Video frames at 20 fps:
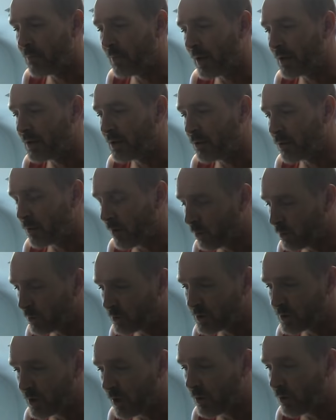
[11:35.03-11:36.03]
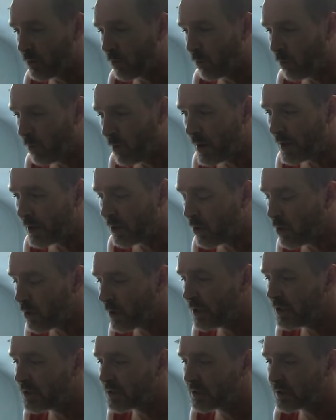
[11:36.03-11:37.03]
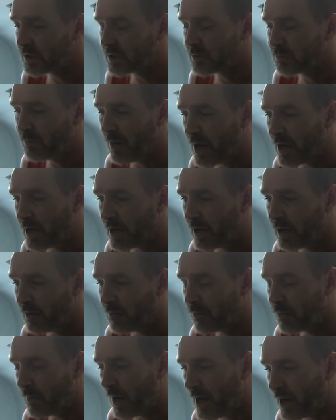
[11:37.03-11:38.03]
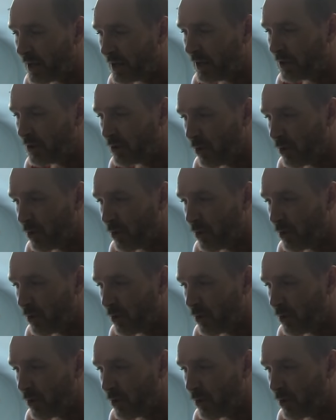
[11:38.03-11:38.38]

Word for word: but there are also white hockey sticks marking parking